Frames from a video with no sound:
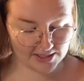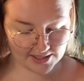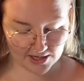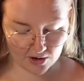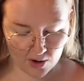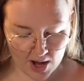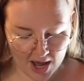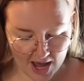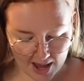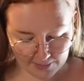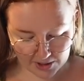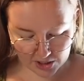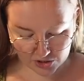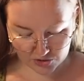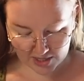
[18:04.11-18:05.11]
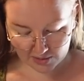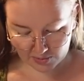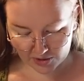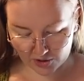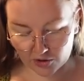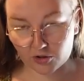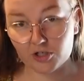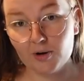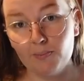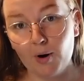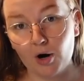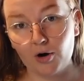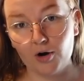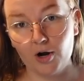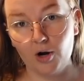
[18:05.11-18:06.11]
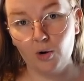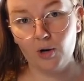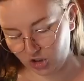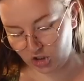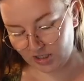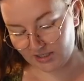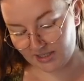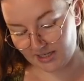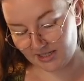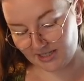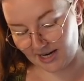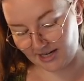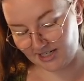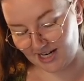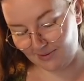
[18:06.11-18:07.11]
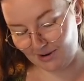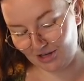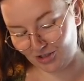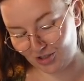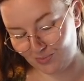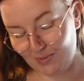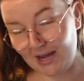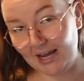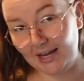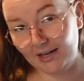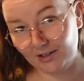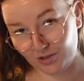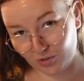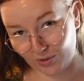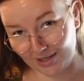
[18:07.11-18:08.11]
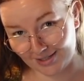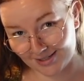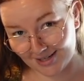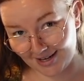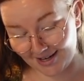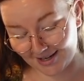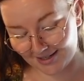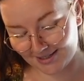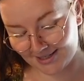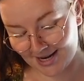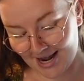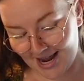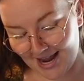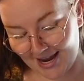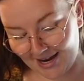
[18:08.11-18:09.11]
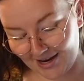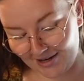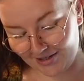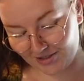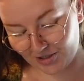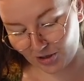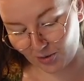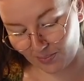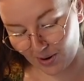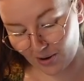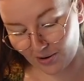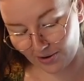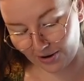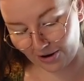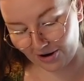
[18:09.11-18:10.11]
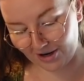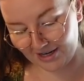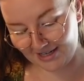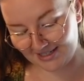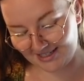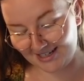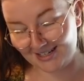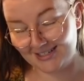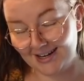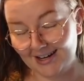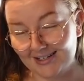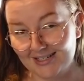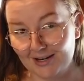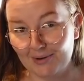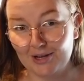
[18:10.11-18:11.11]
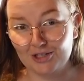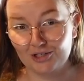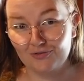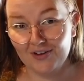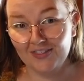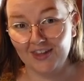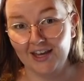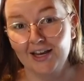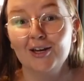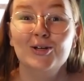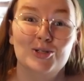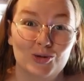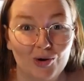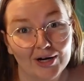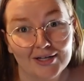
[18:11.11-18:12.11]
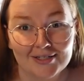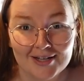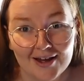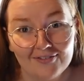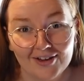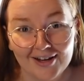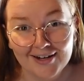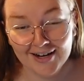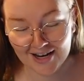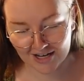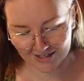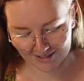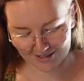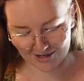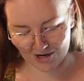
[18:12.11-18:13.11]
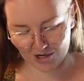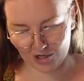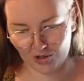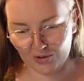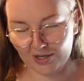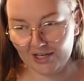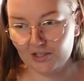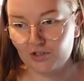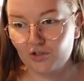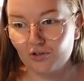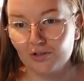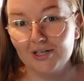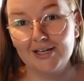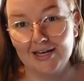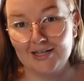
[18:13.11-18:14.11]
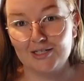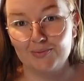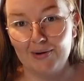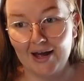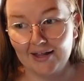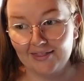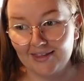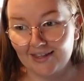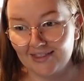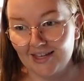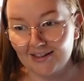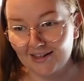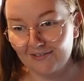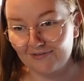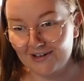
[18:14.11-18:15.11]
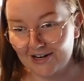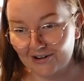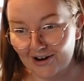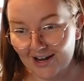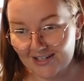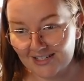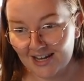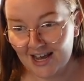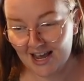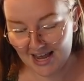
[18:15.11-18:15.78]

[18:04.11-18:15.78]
So I'm gonna do that with her tomorrow. She's the exact same age as me, 26, and her partner is the exact same age as Finley. 27. So it's truly kismet that they live near us.